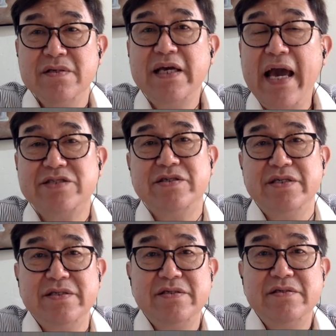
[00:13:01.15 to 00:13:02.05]
take
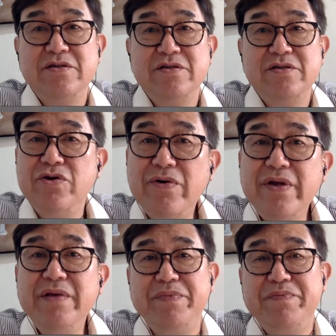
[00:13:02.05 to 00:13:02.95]
action?
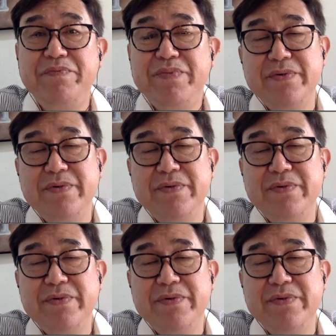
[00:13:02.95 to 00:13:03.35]
Curing people